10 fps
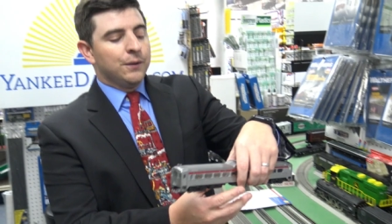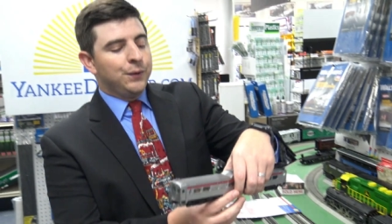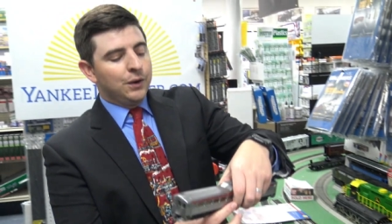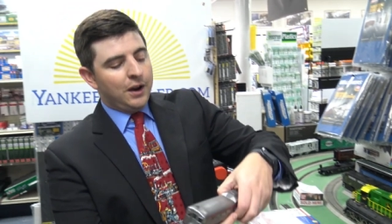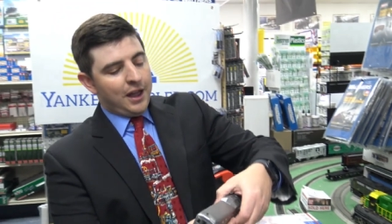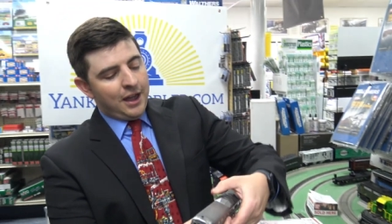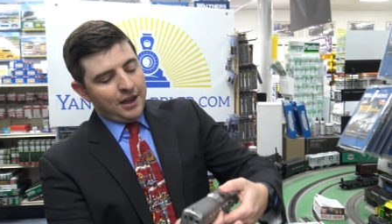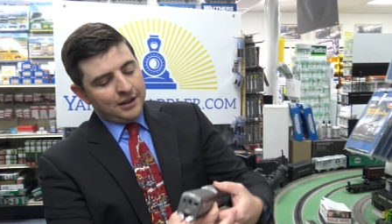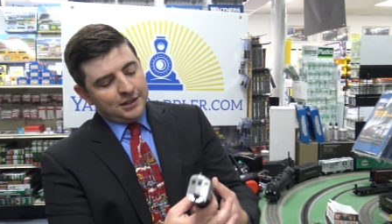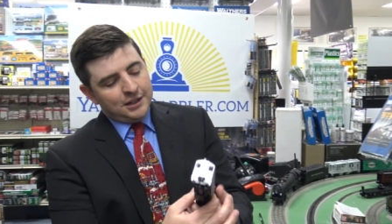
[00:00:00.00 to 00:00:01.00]
for
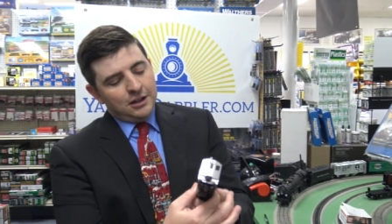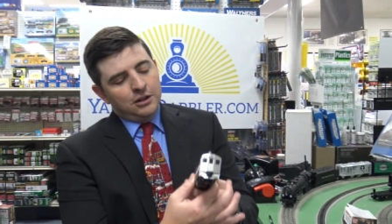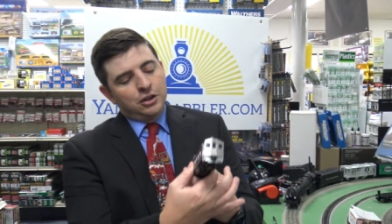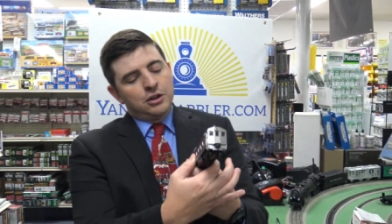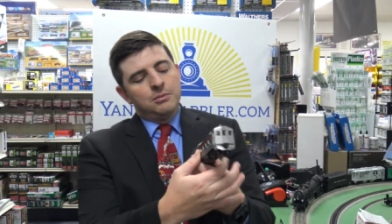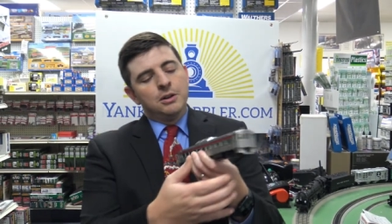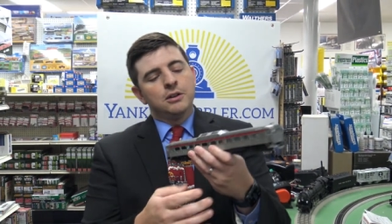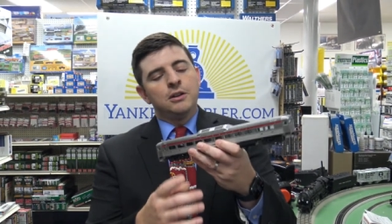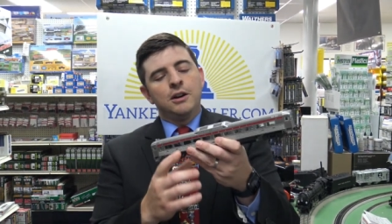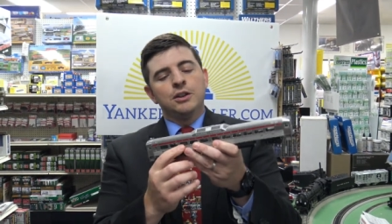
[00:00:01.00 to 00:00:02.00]
a singular commuter
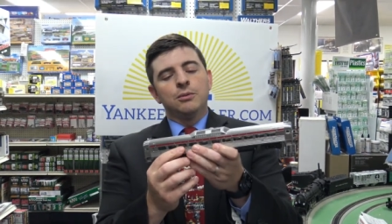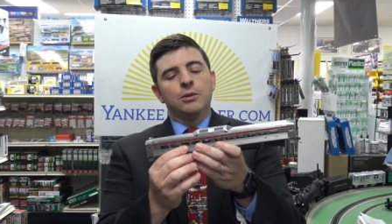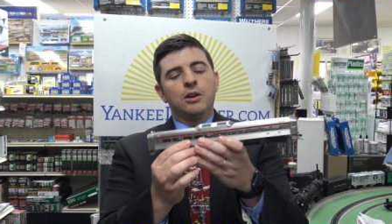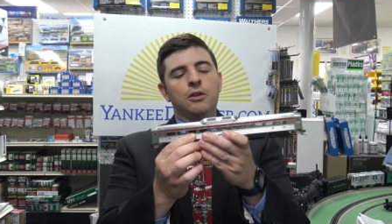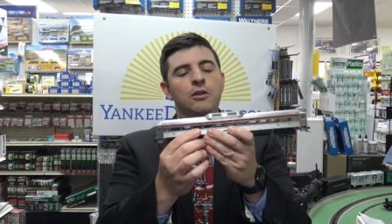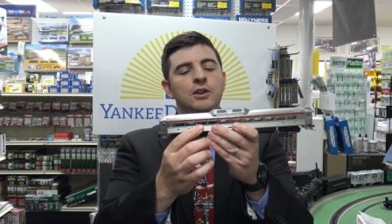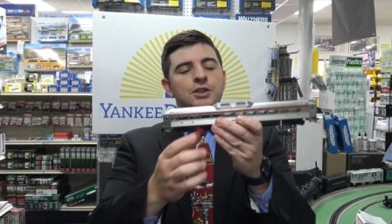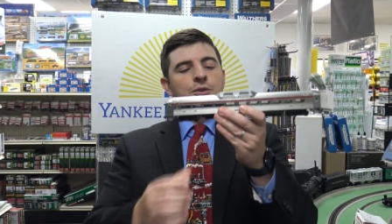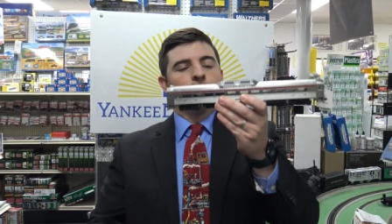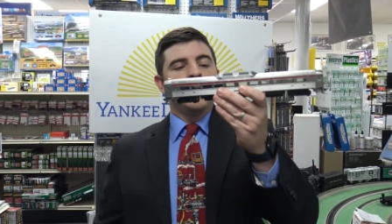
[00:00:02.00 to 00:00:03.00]
car to run across
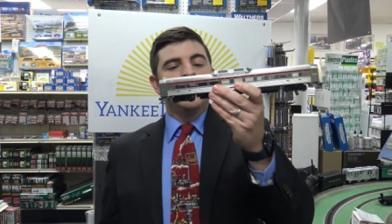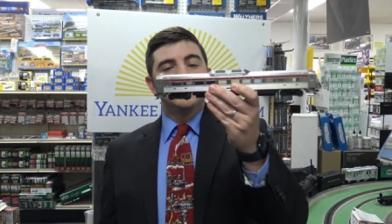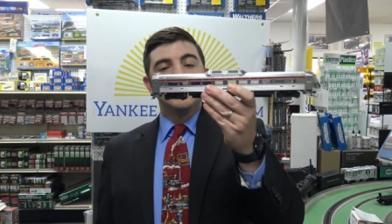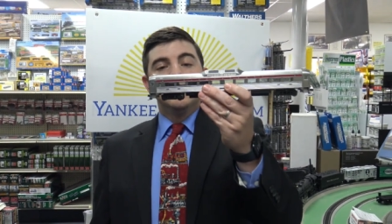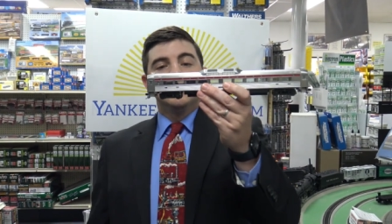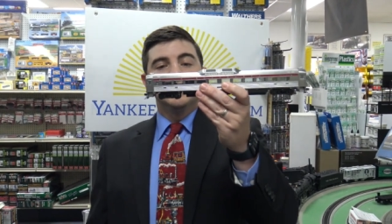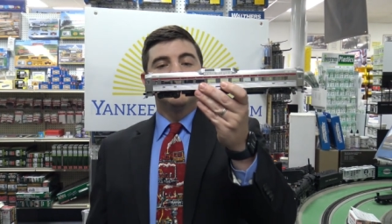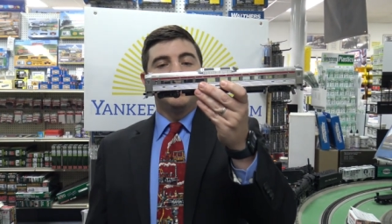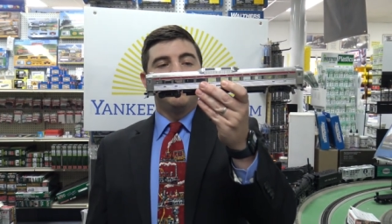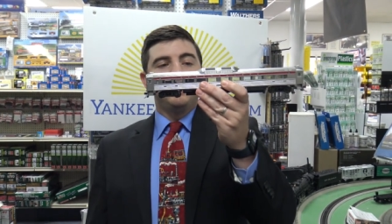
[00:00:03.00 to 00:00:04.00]
your rails, this
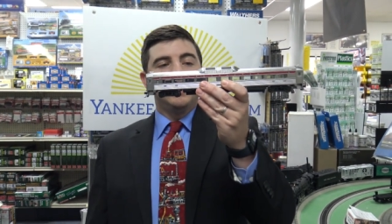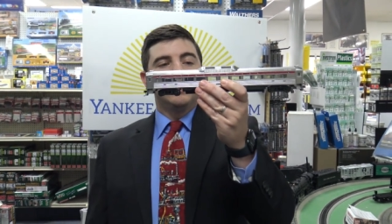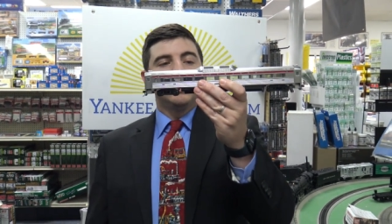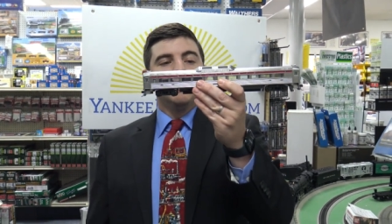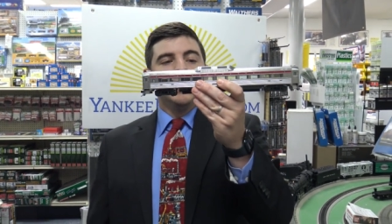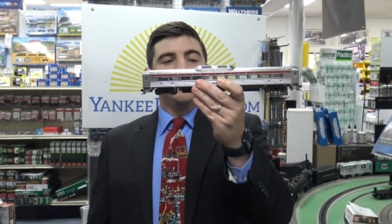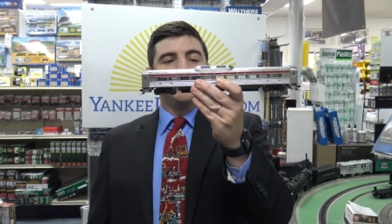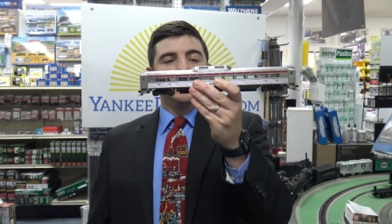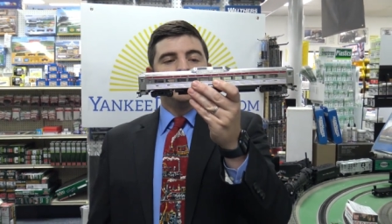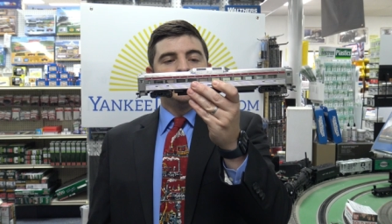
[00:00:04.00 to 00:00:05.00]
might be the way
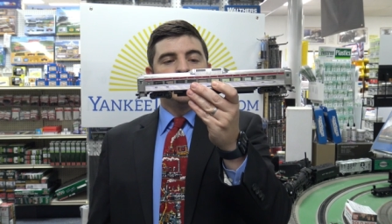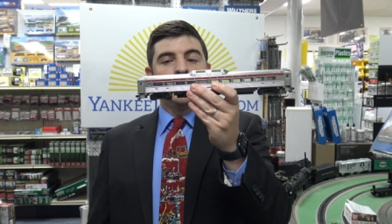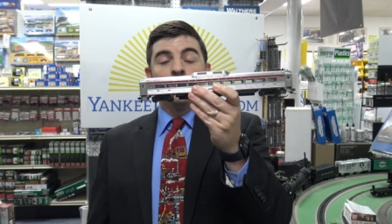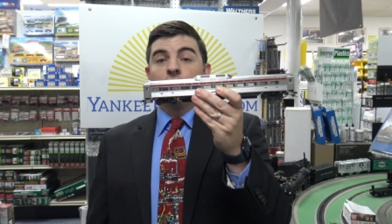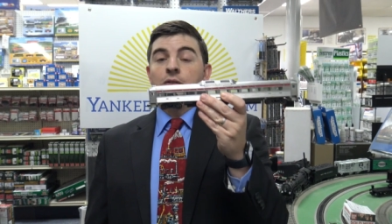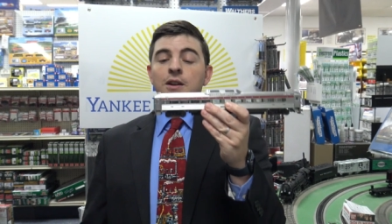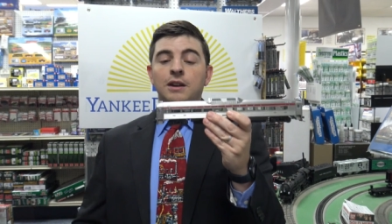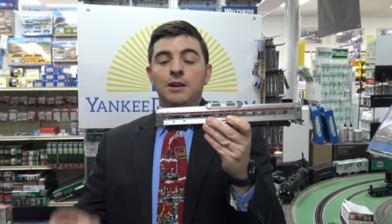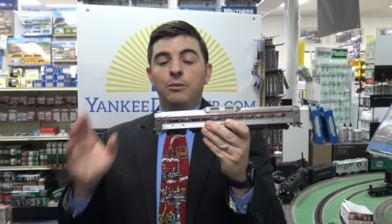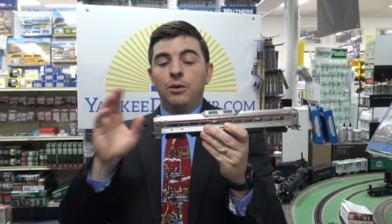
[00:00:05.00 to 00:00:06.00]
for you to go. You can
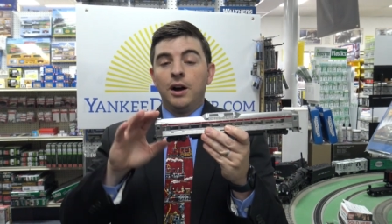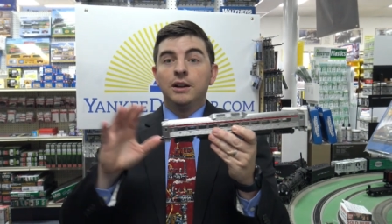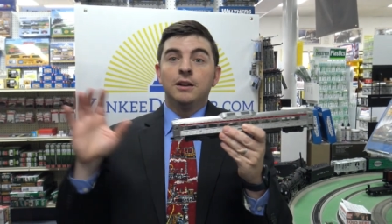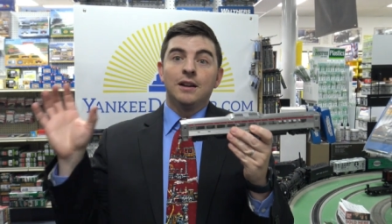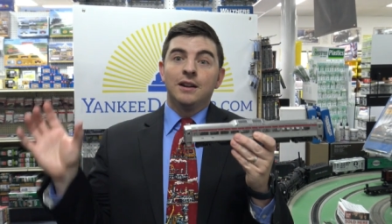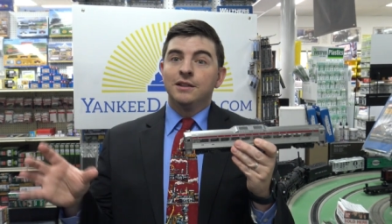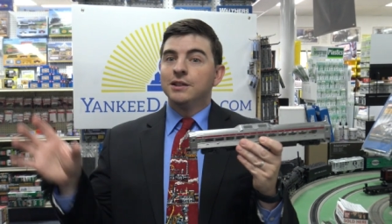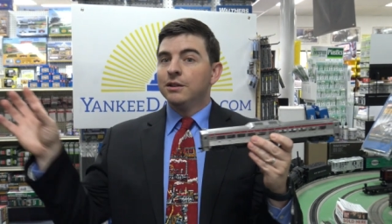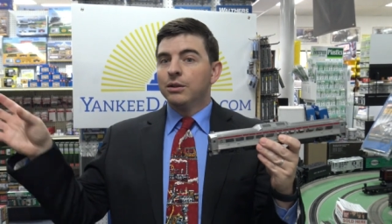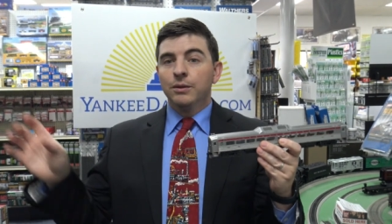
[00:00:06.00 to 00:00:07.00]
get one, you can get
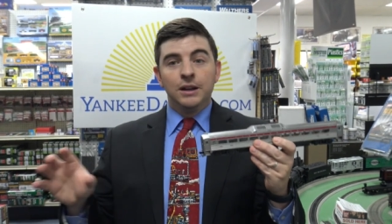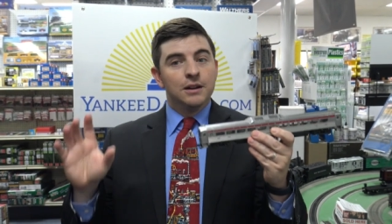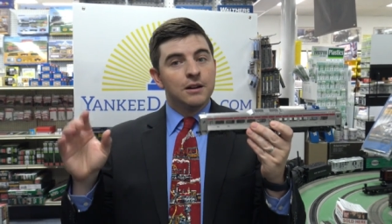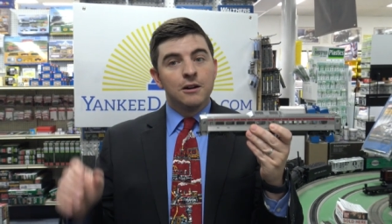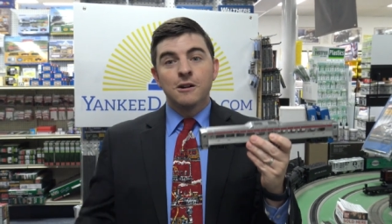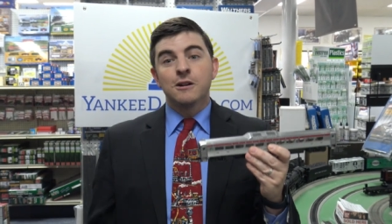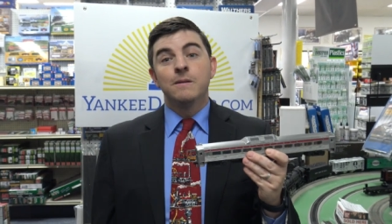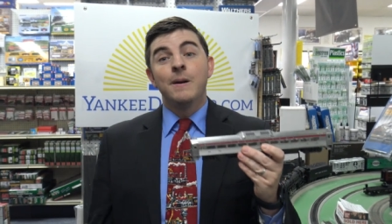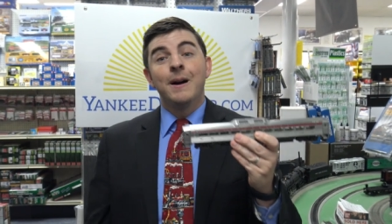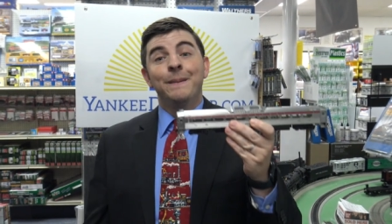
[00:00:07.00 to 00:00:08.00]
two, three, you can
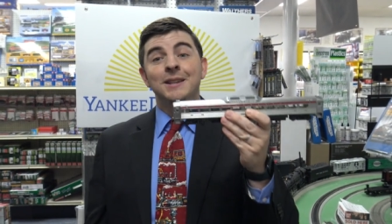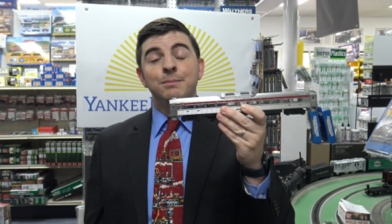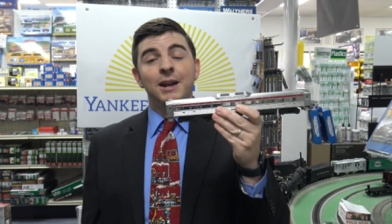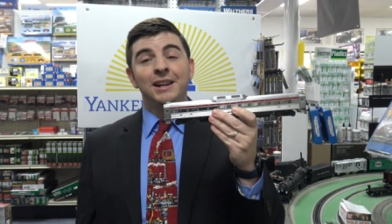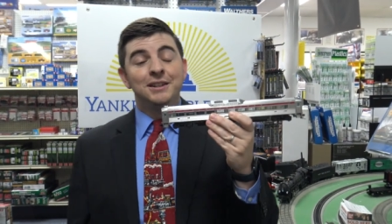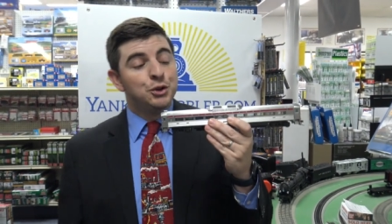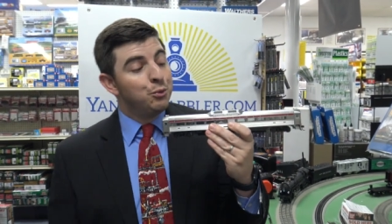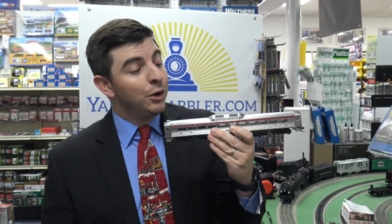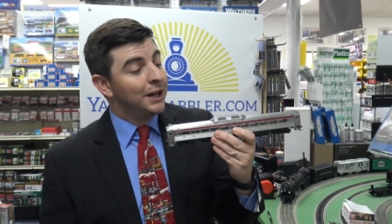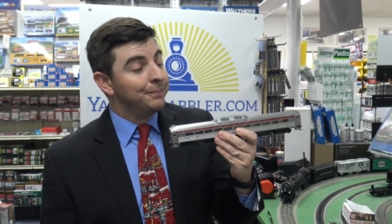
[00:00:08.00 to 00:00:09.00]
go up as many as you
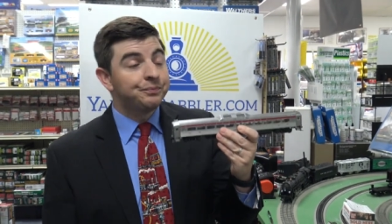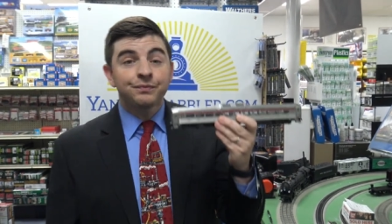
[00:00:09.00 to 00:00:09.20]
want.